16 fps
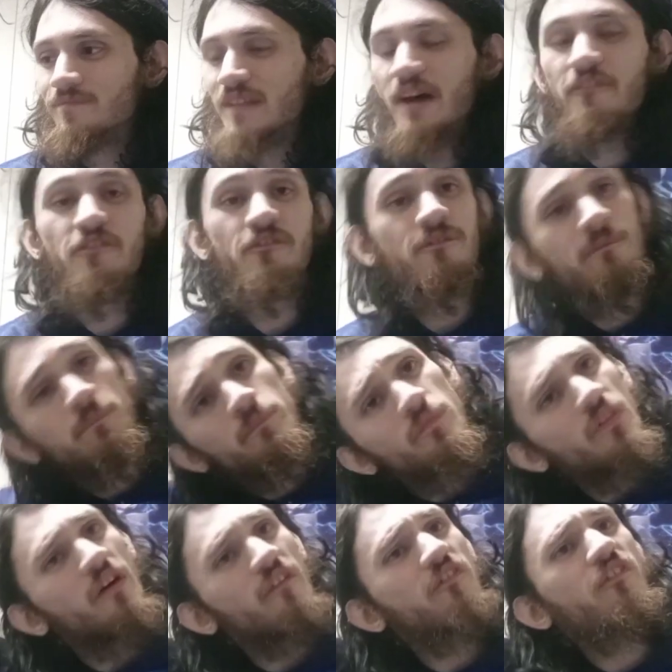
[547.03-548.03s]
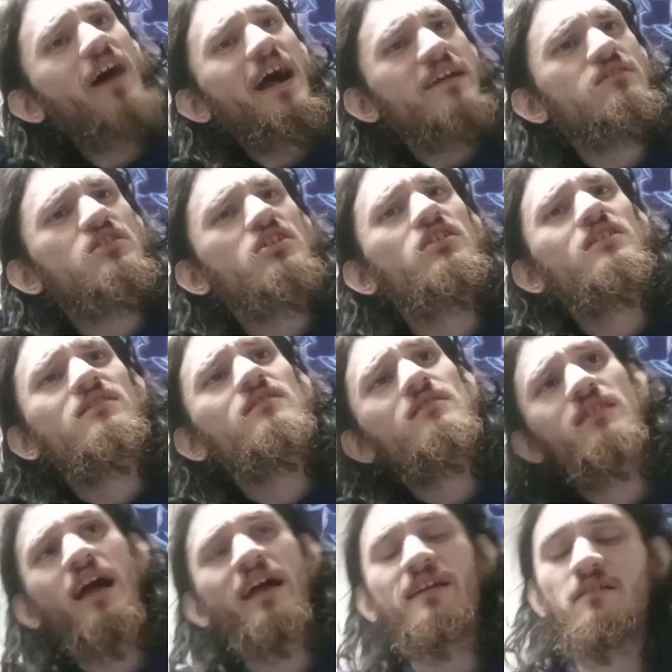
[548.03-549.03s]
the fight took,
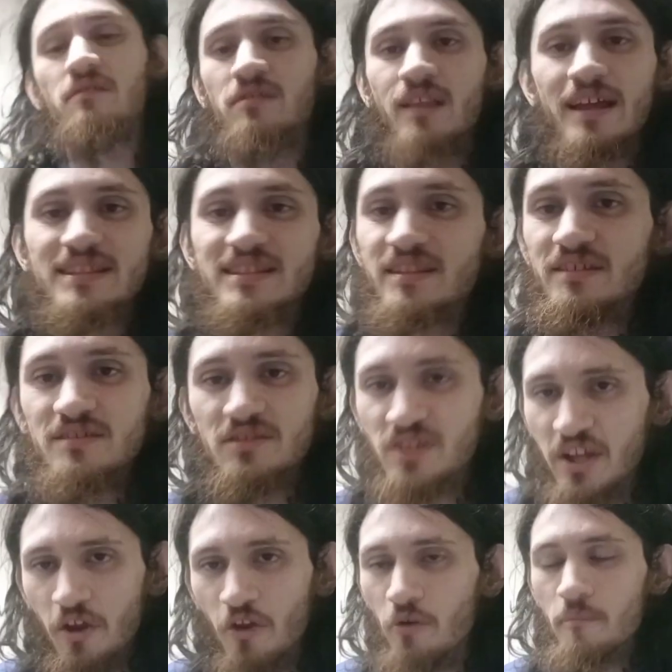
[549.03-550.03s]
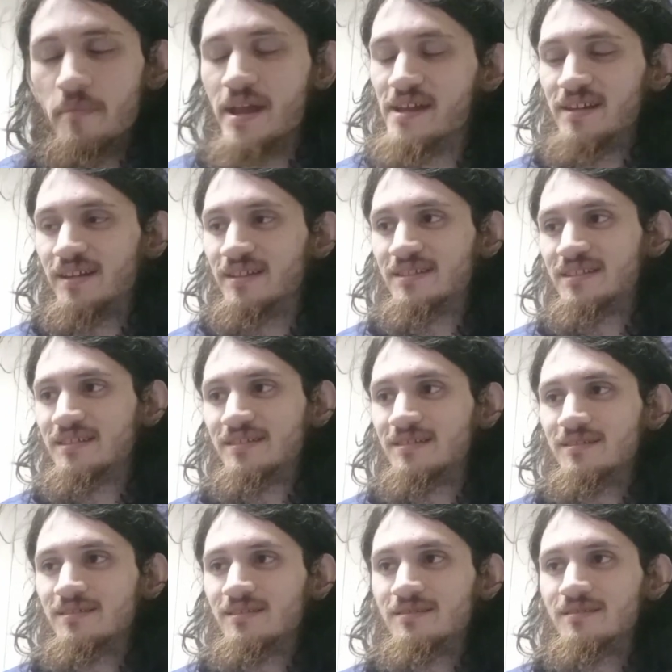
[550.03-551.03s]
like, less than 2
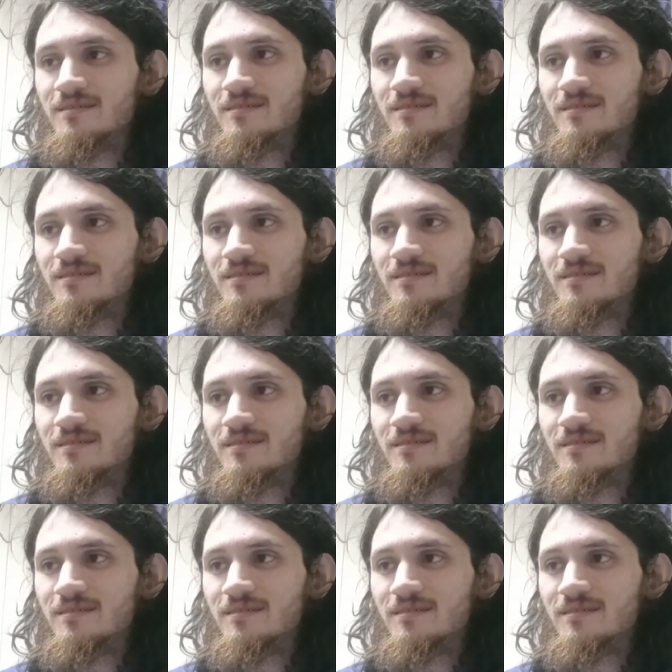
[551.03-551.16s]
minutes.